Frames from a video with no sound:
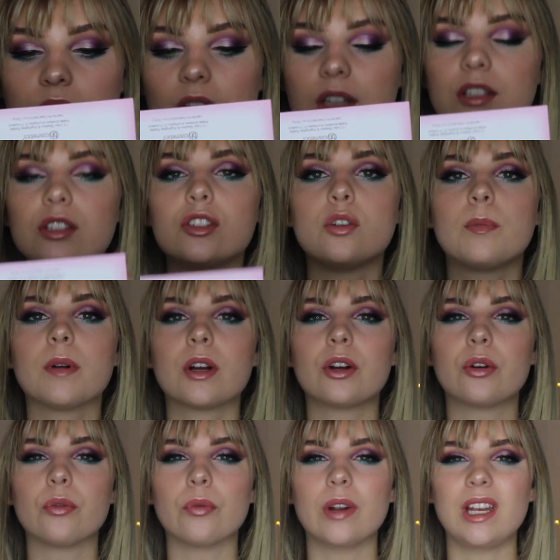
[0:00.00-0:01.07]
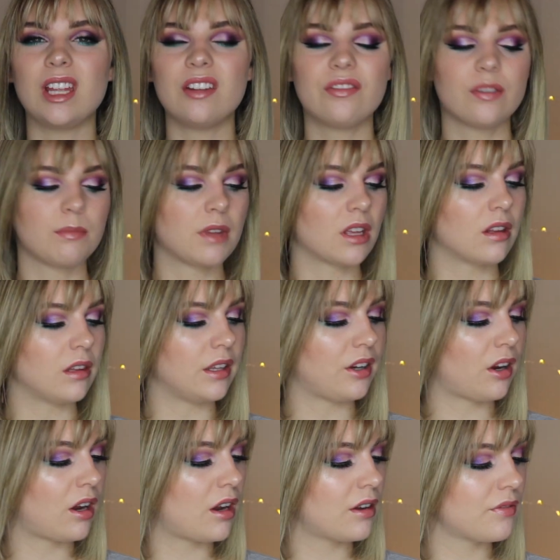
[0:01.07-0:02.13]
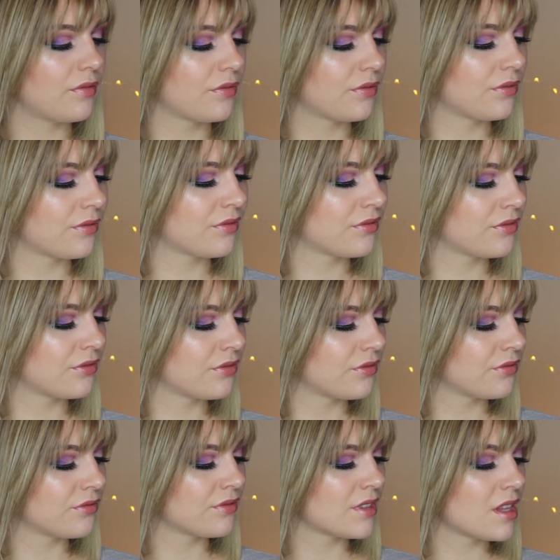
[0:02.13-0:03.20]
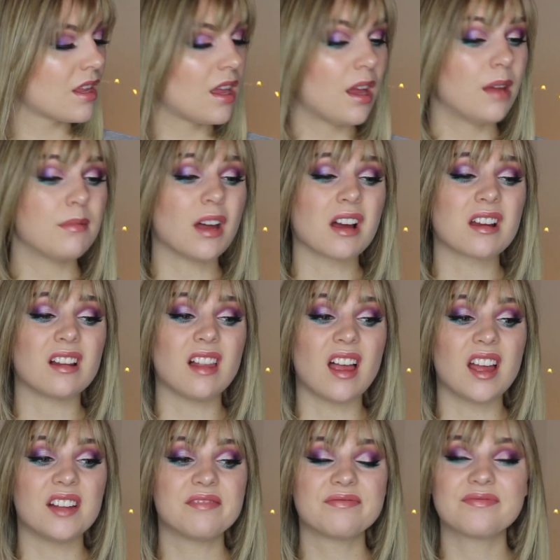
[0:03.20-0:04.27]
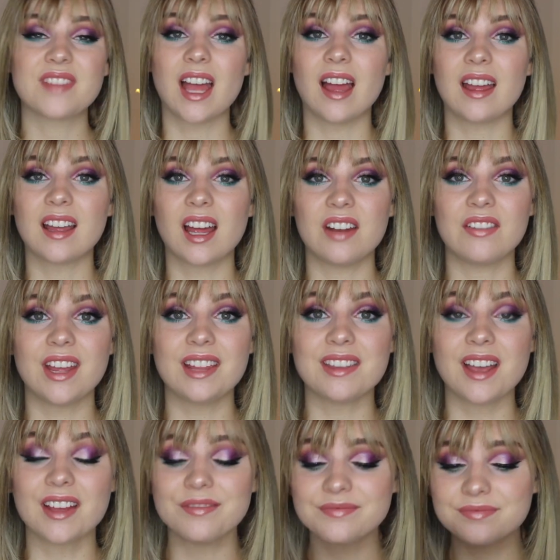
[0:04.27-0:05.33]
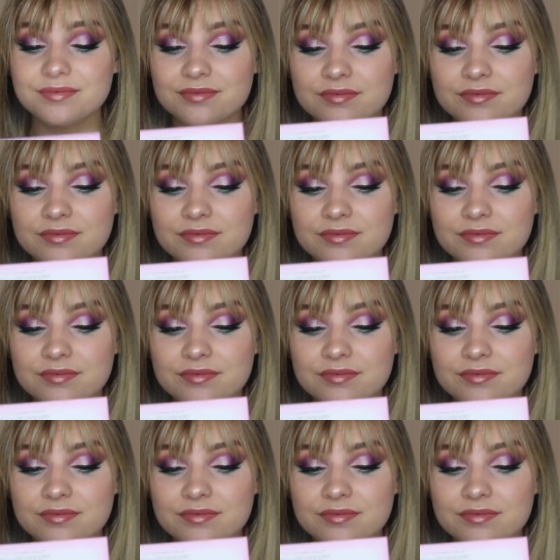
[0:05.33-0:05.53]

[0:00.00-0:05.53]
It's super gritty from the glitter. I'm not gonna lie. I kind of hate that.